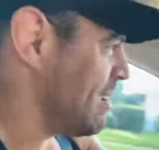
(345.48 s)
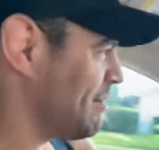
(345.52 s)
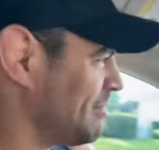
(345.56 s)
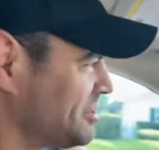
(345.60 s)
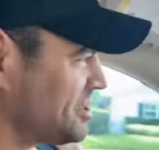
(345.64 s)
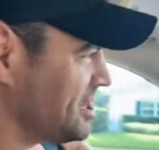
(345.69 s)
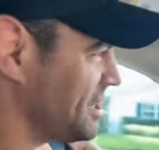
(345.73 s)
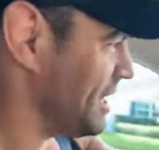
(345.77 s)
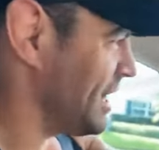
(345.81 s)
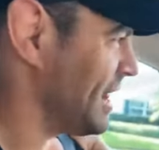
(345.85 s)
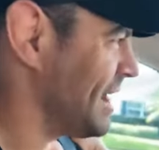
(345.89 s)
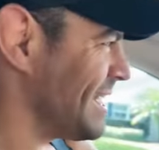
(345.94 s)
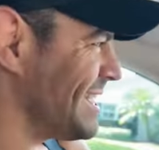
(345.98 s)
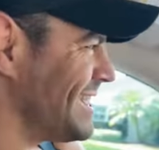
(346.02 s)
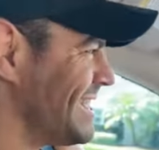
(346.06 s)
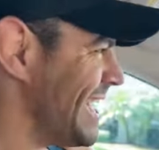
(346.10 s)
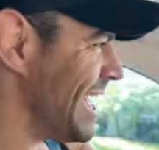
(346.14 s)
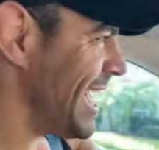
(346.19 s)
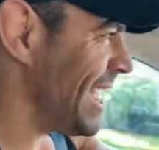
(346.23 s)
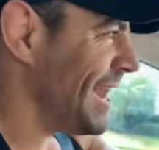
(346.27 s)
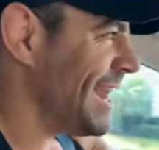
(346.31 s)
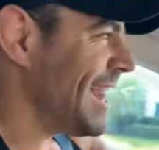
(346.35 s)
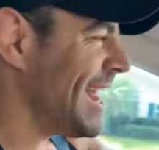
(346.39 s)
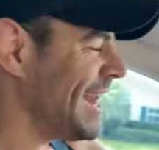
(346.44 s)
Yeah, you need a
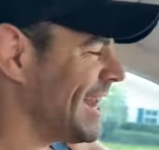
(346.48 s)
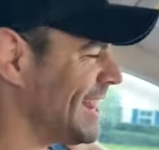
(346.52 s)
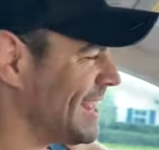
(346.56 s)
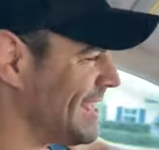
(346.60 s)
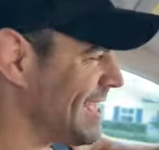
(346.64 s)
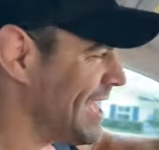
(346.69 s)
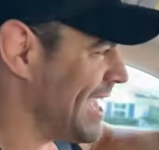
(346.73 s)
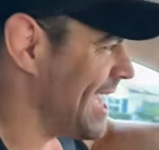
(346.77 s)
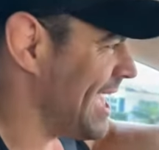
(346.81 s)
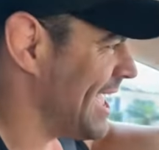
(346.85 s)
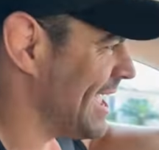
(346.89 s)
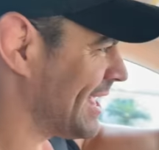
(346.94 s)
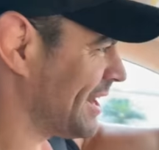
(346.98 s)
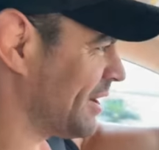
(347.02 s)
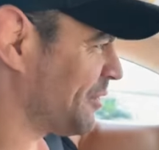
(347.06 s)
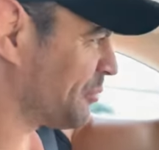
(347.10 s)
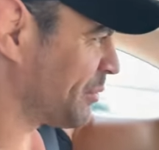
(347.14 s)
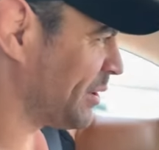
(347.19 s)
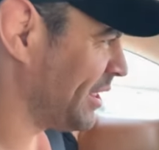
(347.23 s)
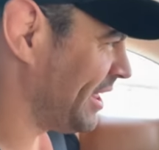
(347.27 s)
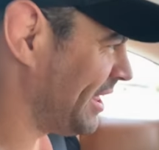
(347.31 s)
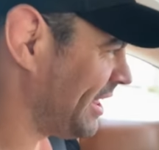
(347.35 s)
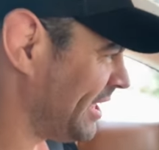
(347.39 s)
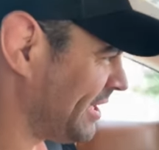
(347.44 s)
yin and a yang in a
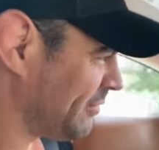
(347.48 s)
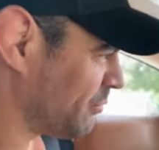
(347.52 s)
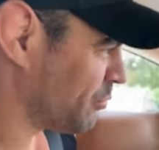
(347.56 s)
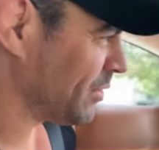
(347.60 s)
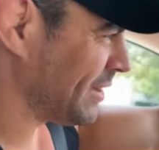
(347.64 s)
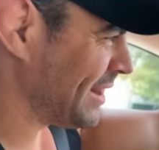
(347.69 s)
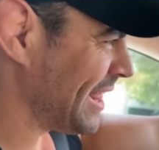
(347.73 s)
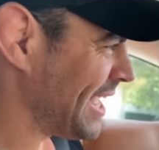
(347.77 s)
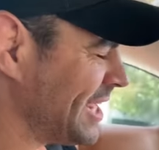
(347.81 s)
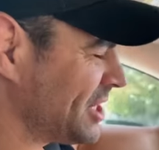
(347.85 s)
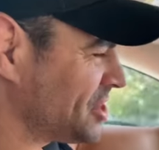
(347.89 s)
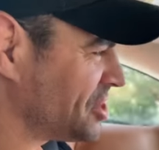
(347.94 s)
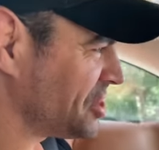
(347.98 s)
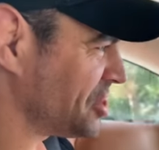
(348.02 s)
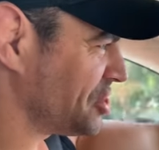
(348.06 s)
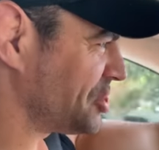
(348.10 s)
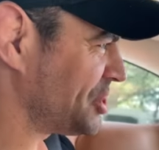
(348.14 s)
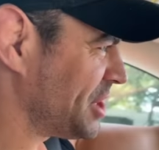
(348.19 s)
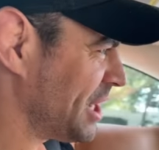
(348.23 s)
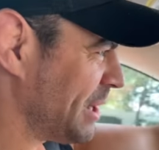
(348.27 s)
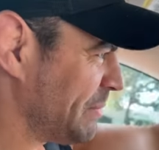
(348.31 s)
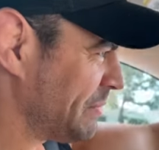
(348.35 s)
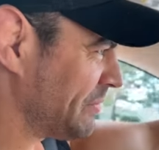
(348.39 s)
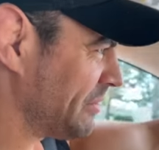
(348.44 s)

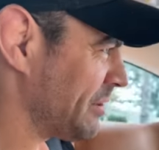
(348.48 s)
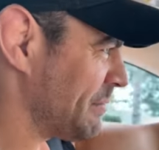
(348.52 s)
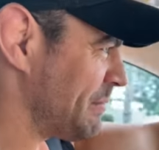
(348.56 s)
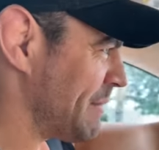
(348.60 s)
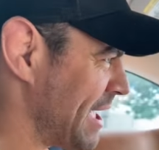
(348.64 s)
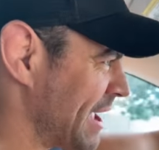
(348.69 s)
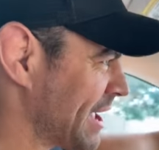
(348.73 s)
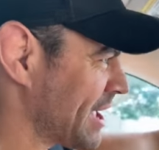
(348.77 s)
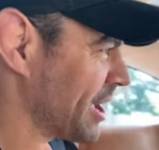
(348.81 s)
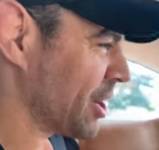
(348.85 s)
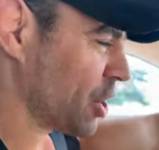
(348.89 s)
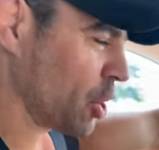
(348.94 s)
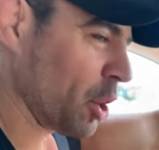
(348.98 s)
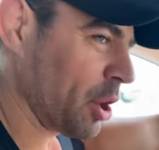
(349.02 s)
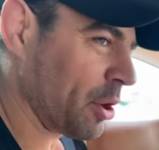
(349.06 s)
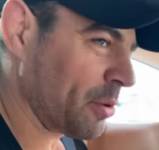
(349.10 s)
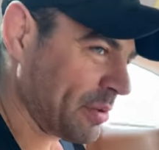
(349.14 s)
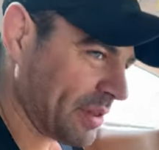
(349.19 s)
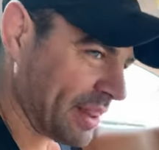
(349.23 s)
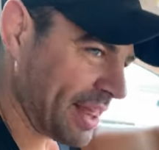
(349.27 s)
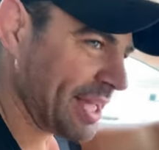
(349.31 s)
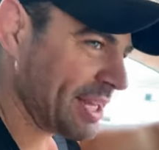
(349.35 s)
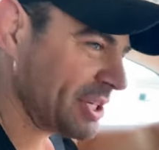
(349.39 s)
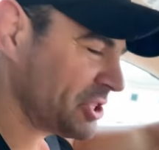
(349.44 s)
relationship to make a good
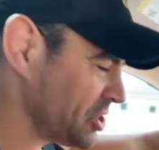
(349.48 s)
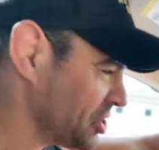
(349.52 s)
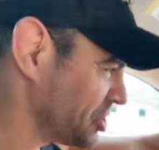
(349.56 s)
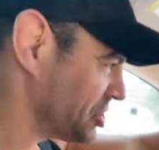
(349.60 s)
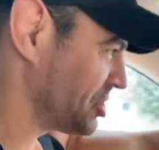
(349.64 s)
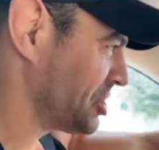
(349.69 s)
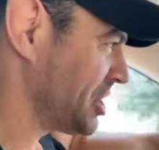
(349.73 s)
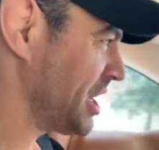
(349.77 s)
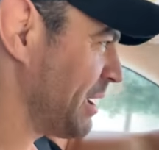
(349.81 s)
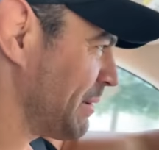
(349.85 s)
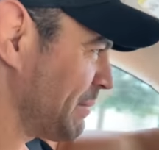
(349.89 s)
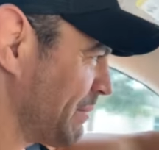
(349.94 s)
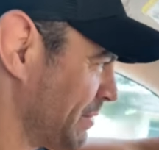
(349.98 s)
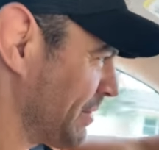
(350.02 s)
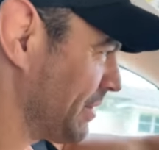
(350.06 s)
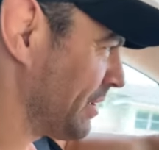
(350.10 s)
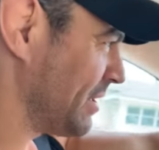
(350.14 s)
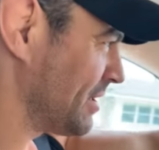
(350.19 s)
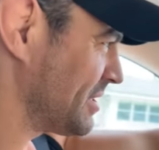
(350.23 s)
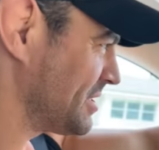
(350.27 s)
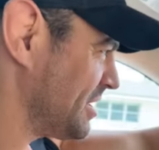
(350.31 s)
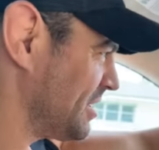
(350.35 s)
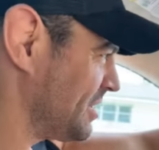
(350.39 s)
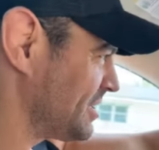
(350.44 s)
relationship.
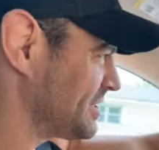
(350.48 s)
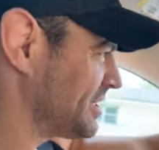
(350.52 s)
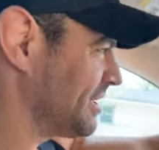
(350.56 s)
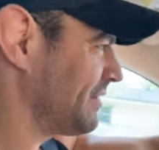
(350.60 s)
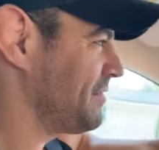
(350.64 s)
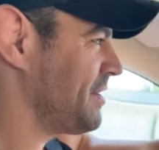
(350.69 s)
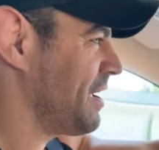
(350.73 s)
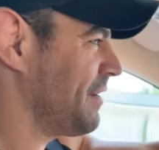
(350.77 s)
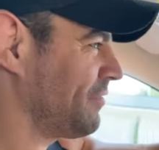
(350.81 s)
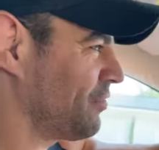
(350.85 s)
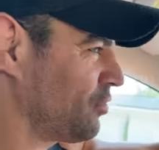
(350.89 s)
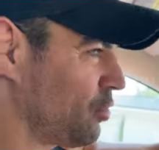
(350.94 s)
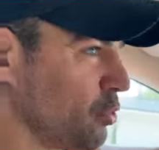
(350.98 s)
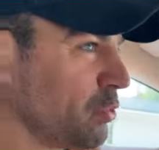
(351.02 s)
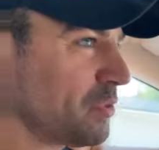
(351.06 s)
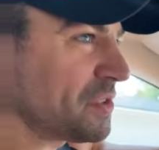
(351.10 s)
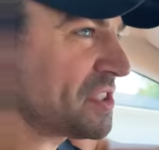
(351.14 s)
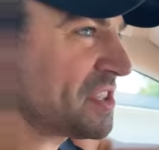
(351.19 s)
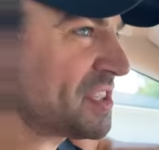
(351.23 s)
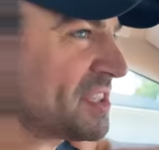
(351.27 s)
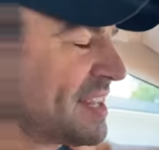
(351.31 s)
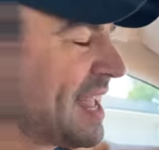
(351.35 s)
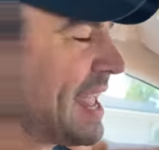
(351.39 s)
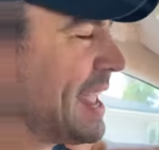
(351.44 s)
Seriously, if you have two
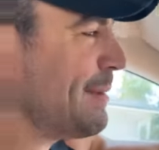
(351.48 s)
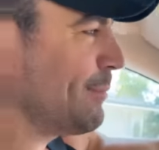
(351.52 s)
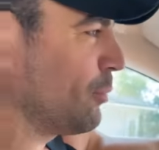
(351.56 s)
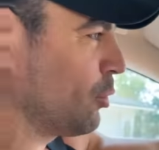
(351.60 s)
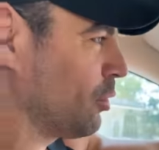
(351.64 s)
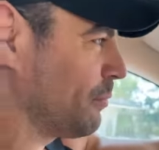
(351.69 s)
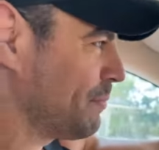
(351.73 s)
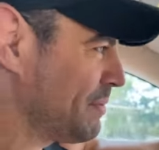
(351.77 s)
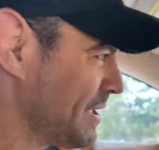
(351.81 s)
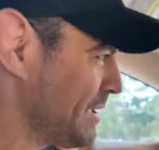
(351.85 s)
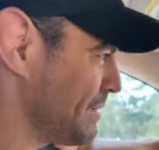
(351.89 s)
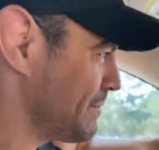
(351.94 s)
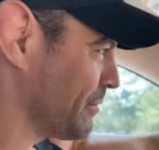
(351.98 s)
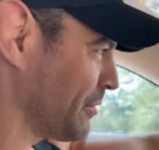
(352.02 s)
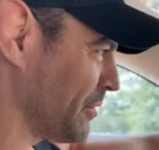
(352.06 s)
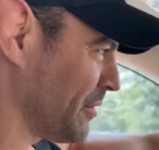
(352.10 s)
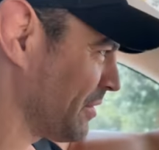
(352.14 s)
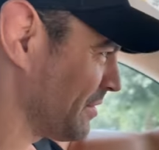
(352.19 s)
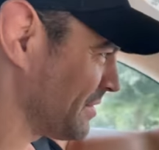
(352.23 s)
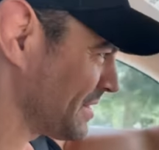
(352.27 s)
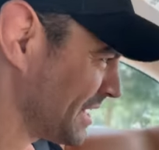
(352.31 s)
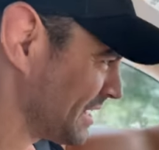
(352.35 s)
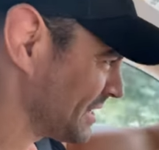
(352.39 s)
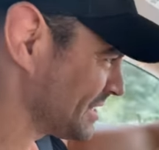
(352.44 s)
stable
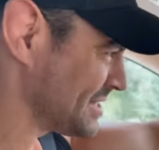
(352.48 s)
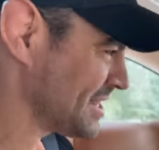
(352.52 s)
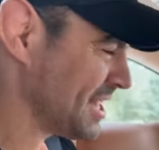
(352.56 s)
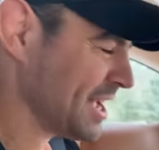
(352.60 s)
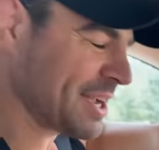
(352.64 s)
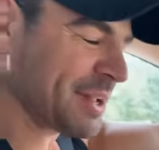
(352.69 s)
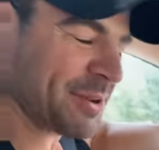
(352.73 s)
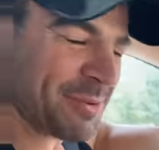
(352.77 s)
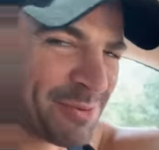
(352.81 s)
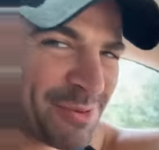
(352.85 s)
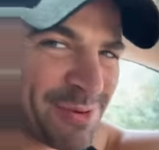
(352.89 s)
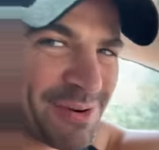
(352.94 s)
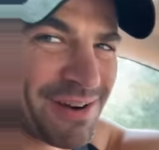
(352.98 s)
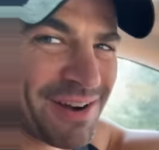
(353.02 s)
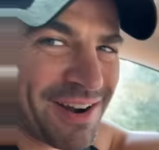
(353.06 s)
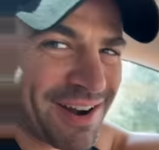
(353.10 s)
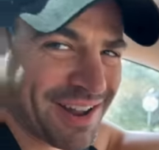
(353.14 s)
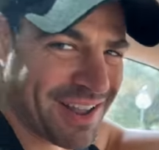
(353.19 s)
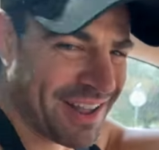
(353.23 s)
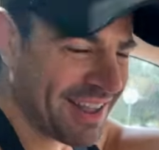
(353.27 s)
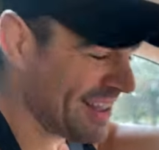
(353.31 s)
people, then it's not going to work.